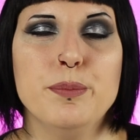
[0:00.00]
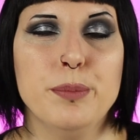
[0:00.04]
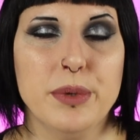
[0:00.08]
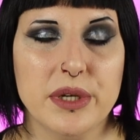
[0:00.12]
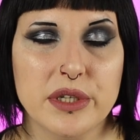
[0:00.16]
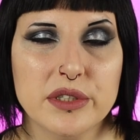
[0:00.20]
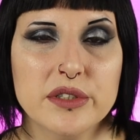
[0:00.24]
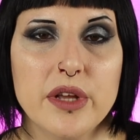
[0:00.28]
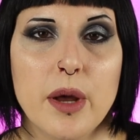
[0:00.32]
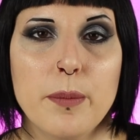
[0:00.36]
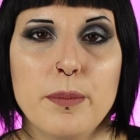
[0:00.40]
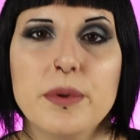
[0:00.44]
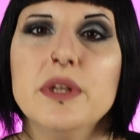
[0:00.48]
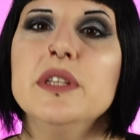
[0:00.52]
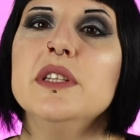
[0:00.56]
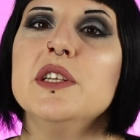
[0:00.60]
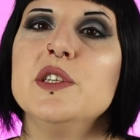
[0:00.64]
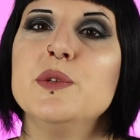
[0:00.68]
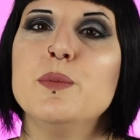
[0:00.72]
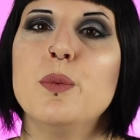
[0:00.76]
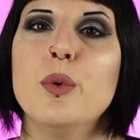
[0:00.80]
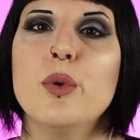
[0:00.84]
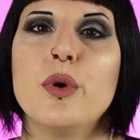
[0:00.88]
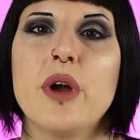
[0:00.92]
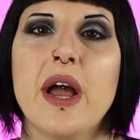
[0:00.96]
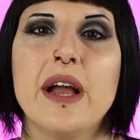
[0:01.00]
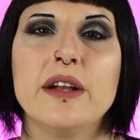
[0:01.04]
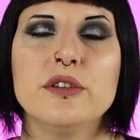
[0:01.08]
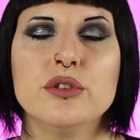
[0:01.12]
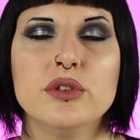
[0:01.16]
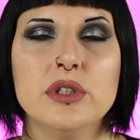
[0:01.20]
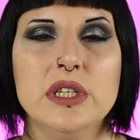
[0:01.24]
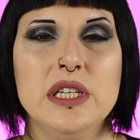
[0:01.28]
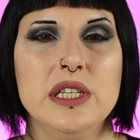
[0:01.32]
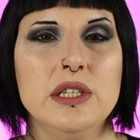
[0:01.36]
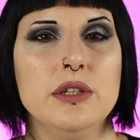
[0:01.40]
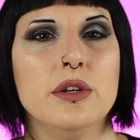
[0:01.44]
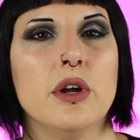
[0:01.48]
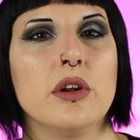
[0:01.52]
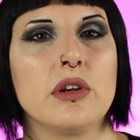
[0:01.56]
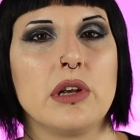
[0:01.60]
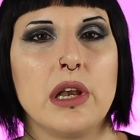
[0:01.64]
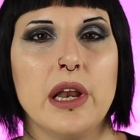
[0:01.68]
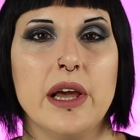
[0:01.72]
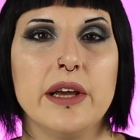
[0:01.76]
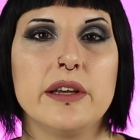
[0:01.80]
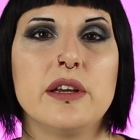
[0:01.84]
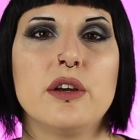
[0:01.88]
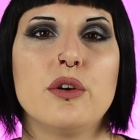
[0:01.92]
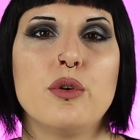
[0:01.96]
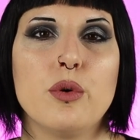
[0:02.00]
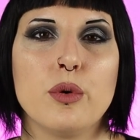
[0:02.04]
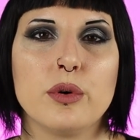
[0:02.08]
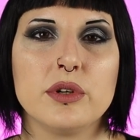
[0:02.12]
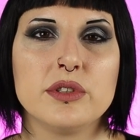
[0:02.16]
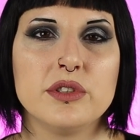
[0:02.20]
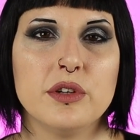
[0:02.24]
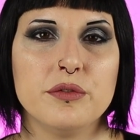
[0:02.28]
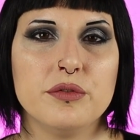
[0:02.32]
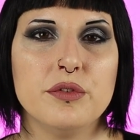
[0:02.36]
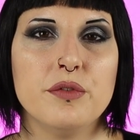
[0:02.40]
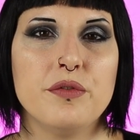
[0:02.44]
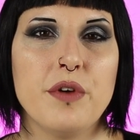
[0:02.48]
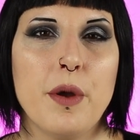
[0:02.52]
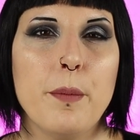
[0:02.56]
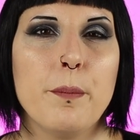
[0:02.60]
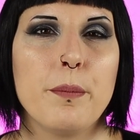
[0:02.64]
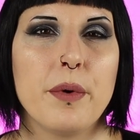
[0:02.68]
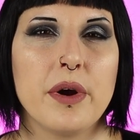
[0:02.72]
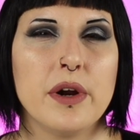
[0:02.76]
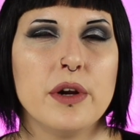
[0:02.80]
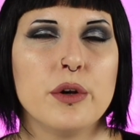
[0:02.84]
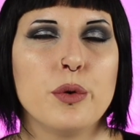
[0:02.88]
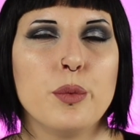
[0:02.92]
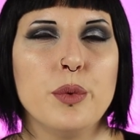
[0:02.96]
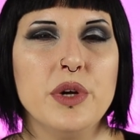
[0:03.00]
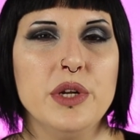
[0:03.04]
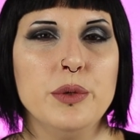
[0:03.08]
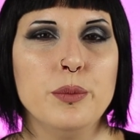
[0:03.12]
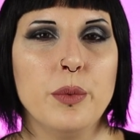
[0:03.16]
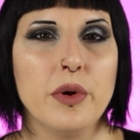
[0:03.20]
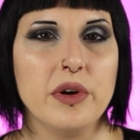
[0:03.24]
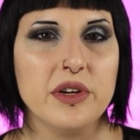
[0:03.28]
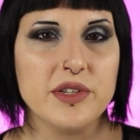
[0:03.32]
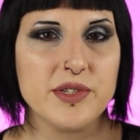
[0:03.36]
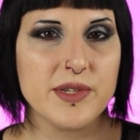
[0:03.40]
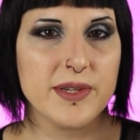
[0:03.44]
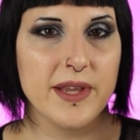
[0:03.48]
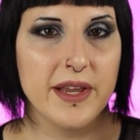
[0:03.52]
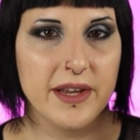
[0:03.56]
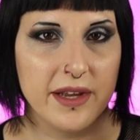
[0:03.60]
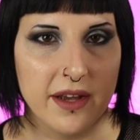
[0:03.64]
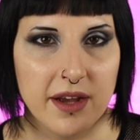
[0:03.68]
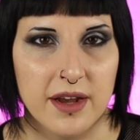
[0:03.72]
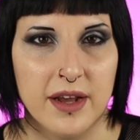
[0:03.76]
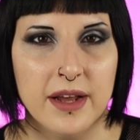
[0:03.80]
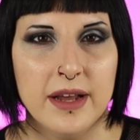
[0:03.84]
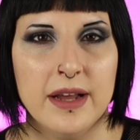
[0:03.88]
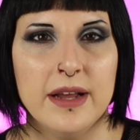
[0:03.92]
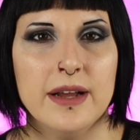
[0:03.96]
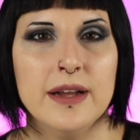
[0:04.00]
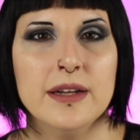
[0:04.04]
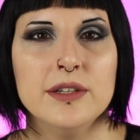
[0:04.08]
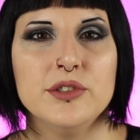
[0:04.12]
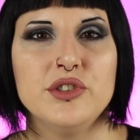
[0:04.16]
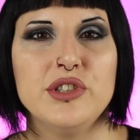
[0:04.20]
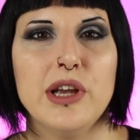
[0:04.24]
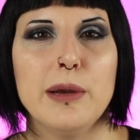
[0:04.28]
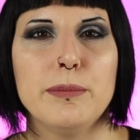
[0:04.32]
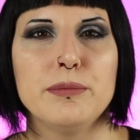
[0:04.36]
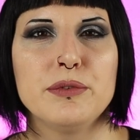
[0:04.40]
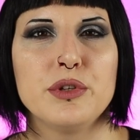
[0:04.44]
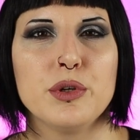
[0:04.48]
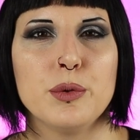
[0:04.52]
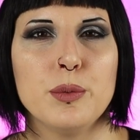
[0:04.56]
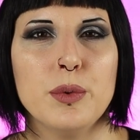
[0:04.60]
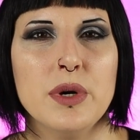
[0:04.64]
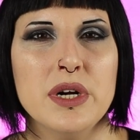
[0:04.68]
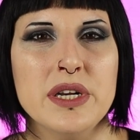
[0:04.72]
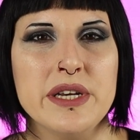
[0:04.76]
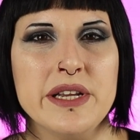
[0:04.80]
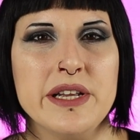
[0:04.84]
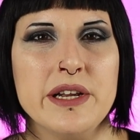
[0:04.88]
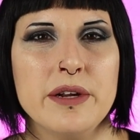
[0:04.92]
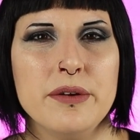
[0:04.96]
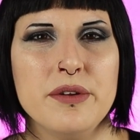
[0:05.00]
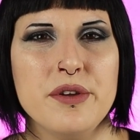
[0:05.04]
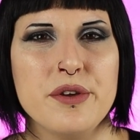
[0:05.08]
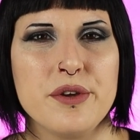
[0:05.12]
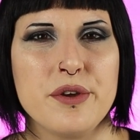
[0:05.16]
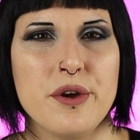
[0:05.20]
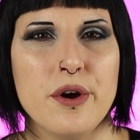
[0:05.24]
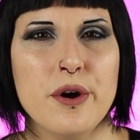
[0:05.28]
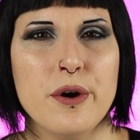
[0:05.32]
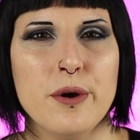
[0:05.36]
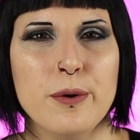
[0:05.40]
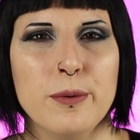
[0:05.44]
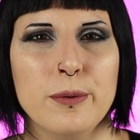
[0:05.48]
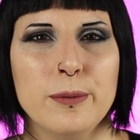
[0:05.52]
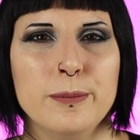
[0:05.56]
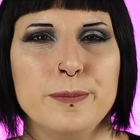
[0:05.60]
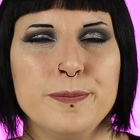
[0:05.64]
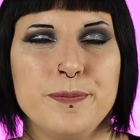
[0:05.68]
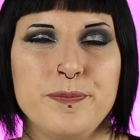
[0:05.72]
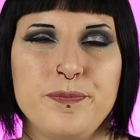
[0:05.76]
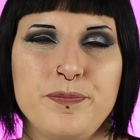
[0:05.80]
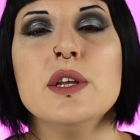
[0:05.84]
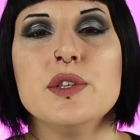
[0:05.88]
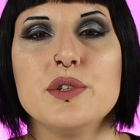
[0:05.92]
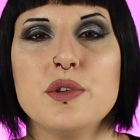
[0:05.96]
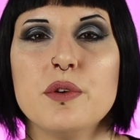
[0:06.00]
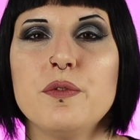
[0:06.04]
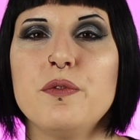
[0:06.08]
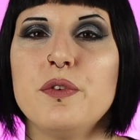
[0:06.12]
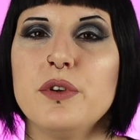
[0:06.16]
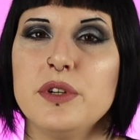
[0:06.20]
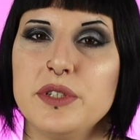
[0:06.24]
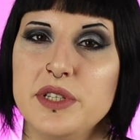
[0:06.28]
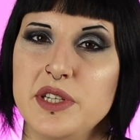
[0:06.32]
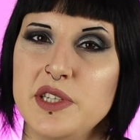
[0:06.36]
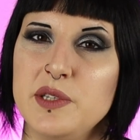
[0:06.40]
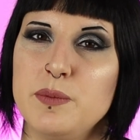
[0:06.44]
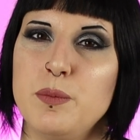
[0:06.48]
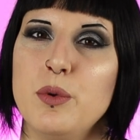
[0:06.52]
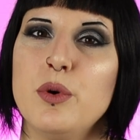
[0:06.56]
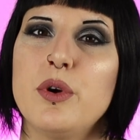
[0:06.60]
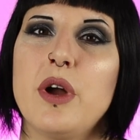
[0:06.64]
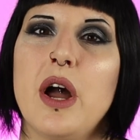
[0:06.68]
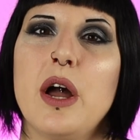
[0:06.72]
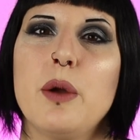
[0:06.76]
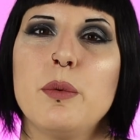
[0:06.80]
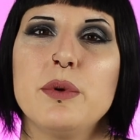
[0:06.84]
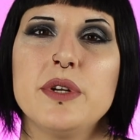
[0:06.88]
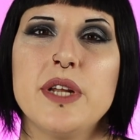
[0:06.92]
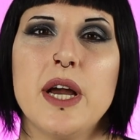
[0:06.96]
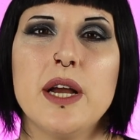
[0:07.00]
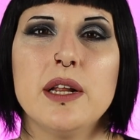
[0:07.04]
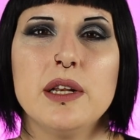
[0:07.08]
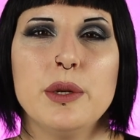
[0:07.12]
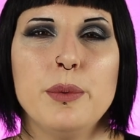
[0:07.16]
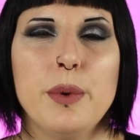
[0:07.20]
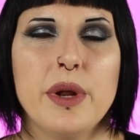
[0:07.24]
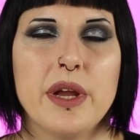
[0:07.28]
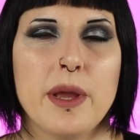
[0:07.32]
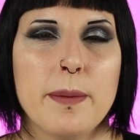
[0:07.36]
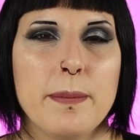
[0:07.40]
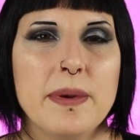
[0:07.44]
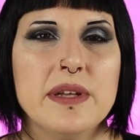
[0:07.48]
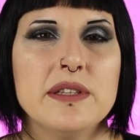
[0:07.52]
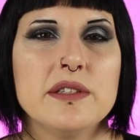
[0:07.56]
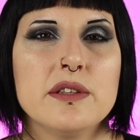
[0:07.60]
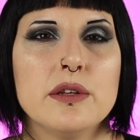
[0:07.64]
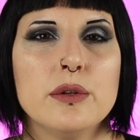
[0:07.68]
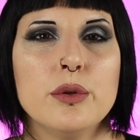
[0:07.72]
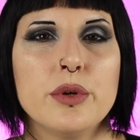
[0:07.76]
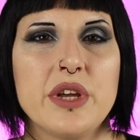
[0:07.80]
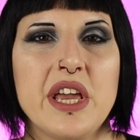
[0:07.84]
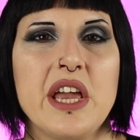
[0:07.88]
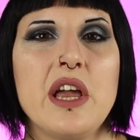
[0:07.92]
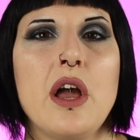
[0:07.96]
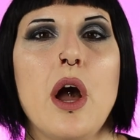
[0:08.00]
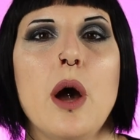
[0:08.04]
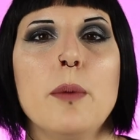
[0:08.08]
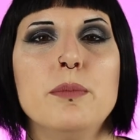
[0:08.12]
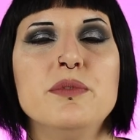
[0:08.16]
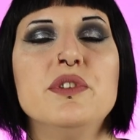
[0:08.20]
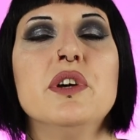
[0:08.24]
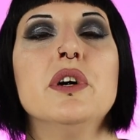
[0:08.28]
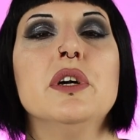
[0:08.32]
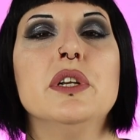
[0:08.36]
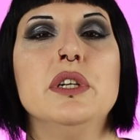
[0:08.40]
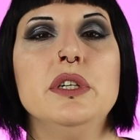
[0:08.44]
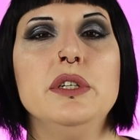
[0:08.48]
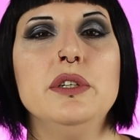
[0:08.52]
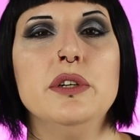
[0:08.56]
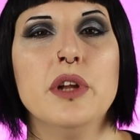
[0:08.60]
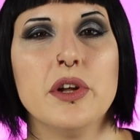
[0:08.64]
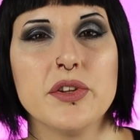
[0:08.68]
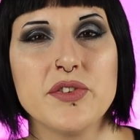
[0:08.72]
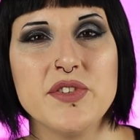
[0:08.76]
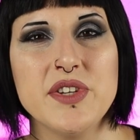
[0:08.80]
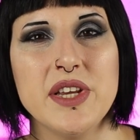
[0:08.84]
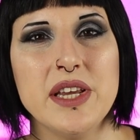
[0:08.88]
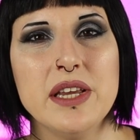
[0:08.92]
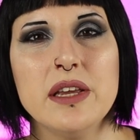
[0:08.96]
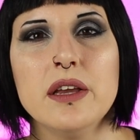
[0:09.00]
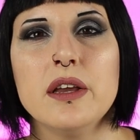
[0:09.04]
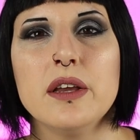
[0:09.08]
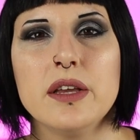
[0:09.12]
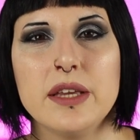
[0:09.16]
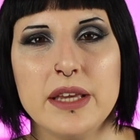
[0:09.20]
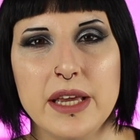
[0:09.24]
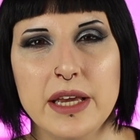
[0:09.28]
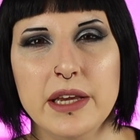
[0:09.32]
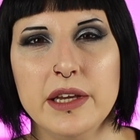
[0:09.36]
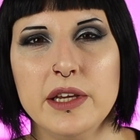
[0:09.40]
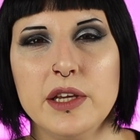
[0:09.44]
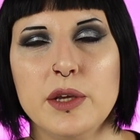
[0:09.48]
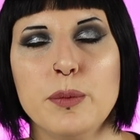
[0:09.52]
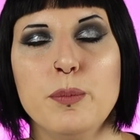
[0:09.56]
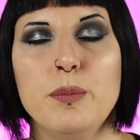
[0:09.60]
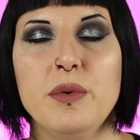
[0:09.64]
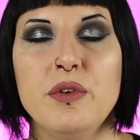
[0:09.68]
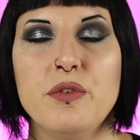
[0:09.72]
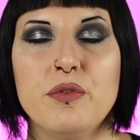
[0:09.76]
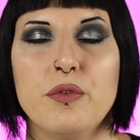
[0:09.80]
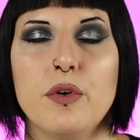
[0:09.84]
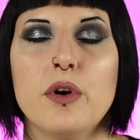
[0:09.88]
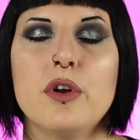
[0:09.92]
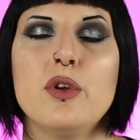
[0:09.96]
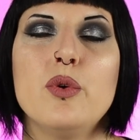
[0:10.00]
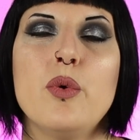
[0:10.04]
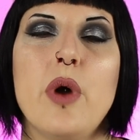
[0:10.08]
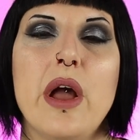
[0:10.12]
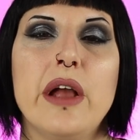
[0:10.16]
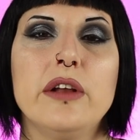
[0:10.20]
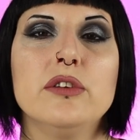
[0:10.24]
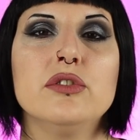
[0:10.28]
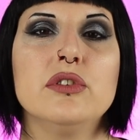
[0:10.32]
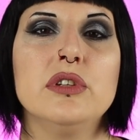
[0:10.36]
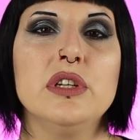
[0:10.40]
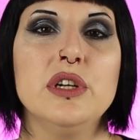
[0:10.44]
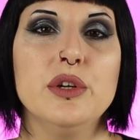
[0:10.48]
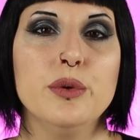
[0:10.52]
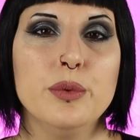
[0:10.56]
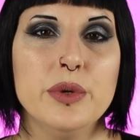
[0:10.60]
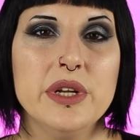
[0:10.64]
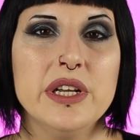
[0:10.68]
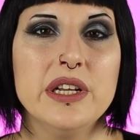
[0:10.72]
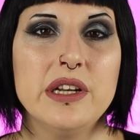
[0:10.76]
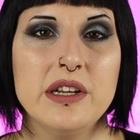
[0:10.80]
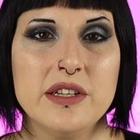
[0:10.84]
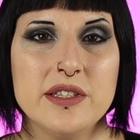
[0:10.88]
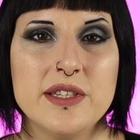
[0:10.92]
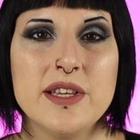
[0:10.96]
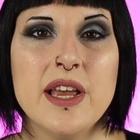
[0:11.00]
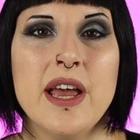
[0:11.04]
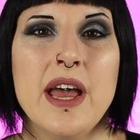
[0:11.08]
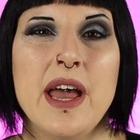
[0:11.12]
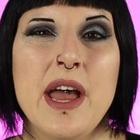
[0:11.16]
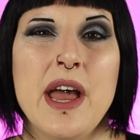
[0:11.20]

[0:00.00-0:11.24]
build-up in this book, actually, not like Court of the Vampire Queen, where it's like, chapter 1, here you go. So for this book, I would highly recommend looking up the knotting kink before you actually read it,